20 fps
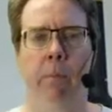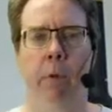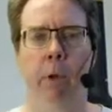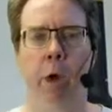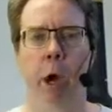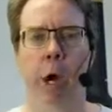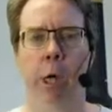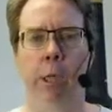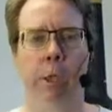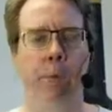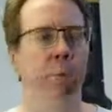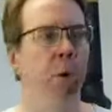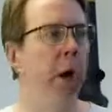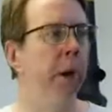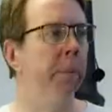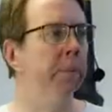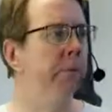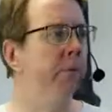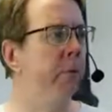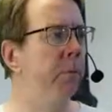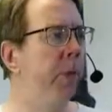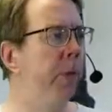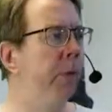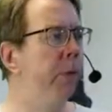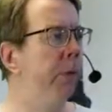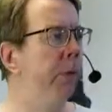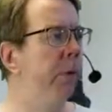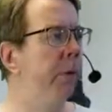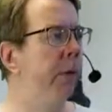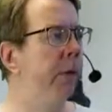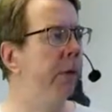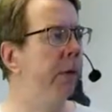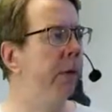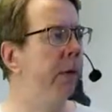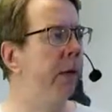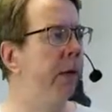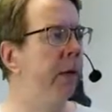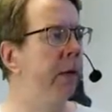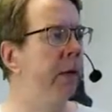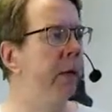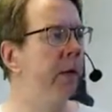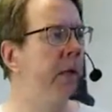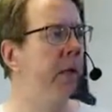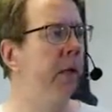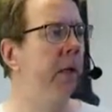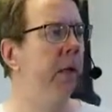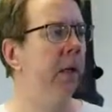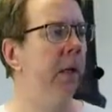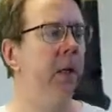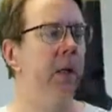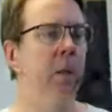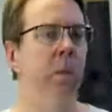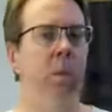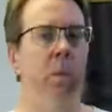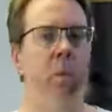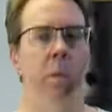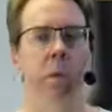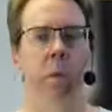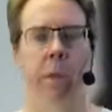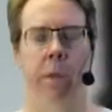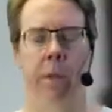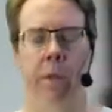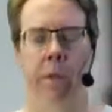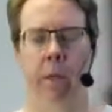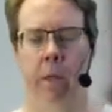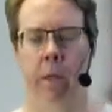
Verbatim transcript: causes problems for people with uh, with